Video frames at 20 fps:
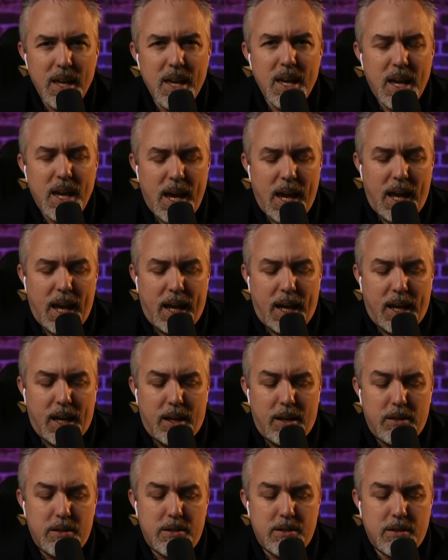
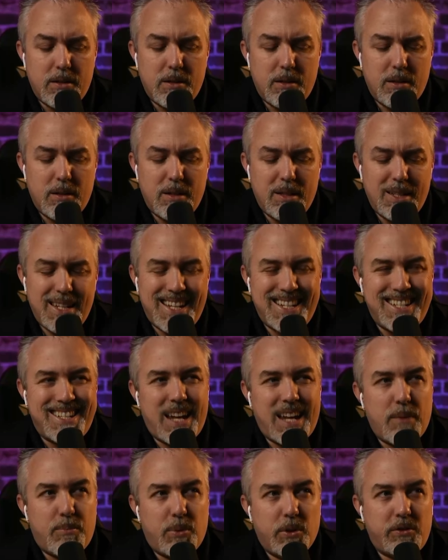And
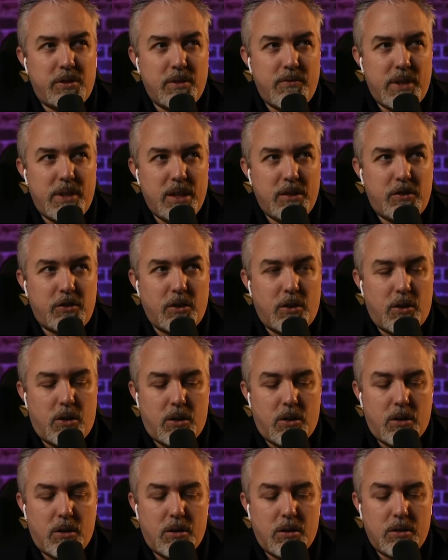examples of this
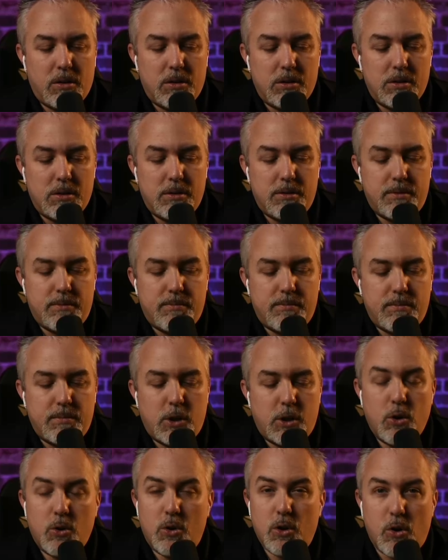are
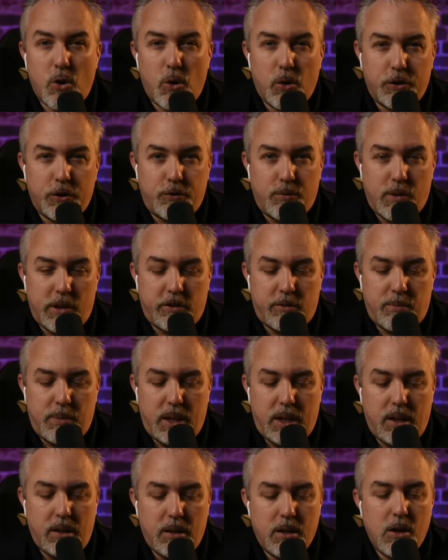Coca-Cola's
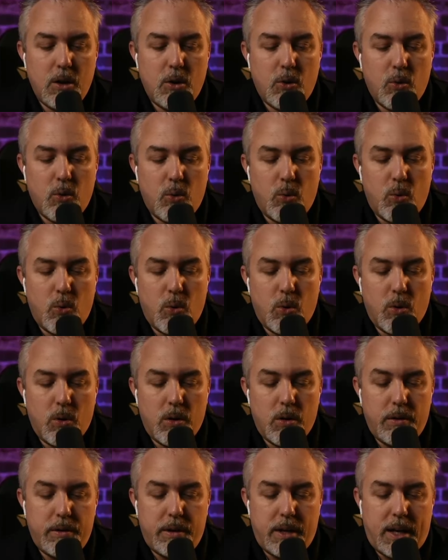recipe
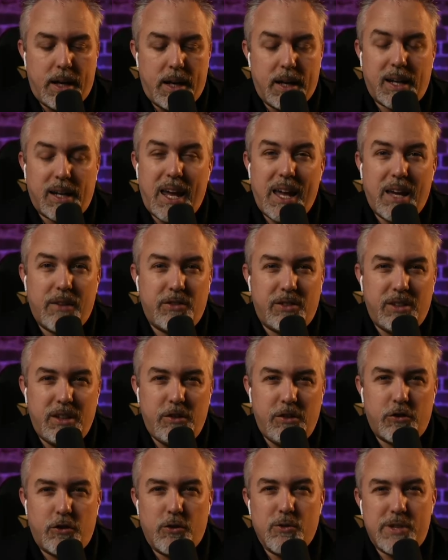or KFC's
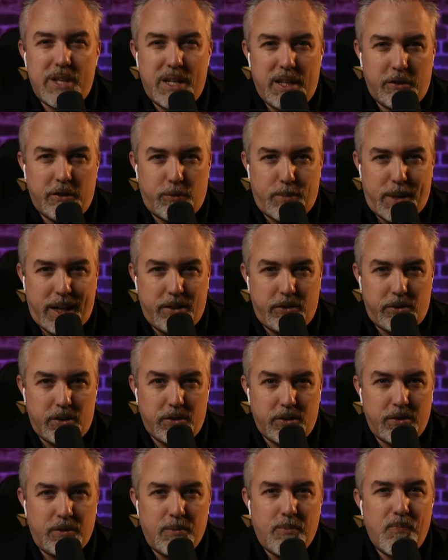13
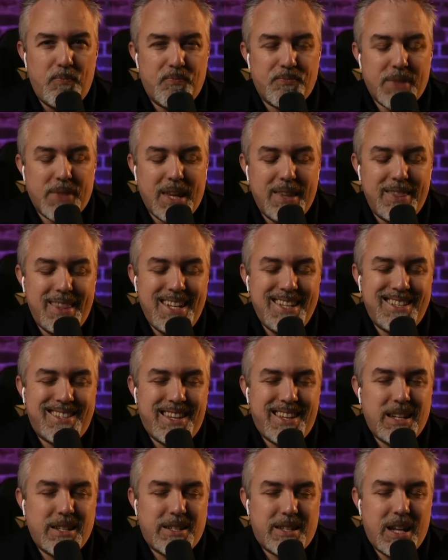spices. These
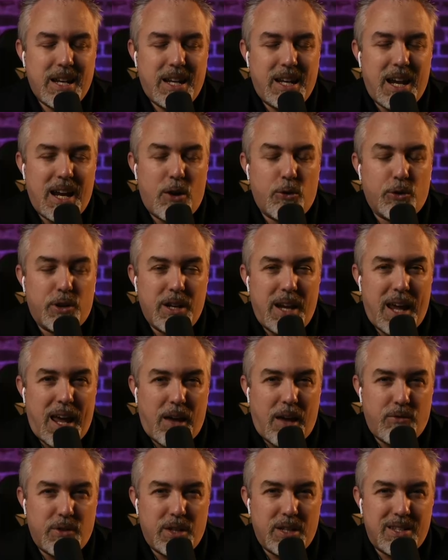things getting out could have
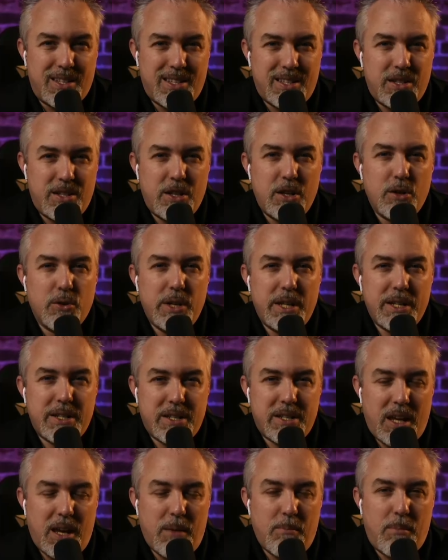a serious
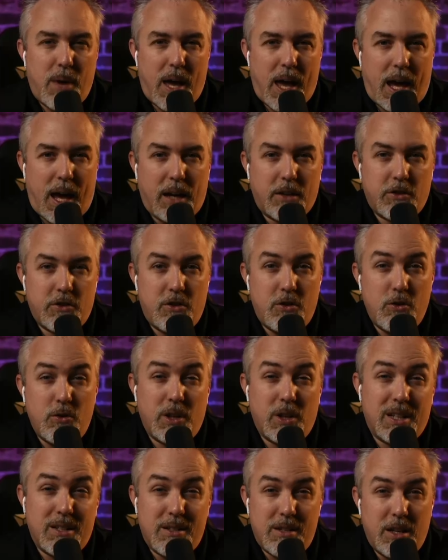impact to the
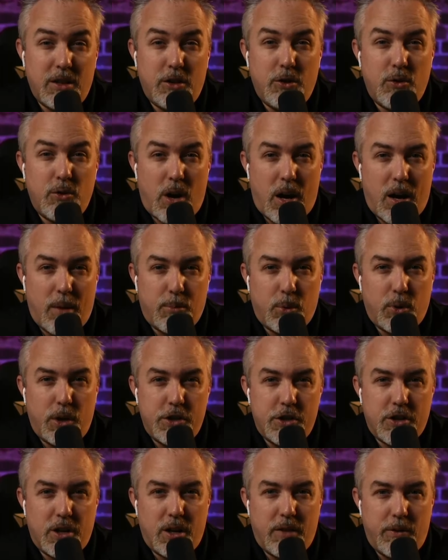continued
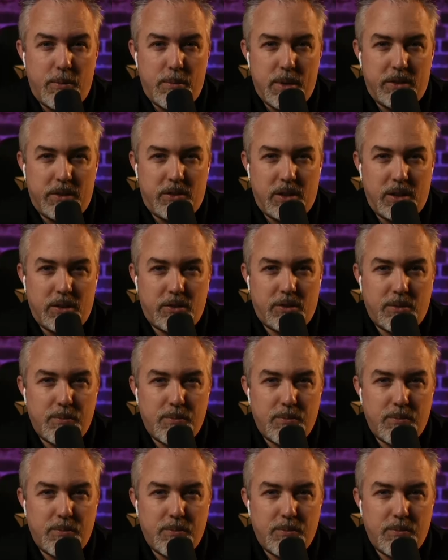operation of the business.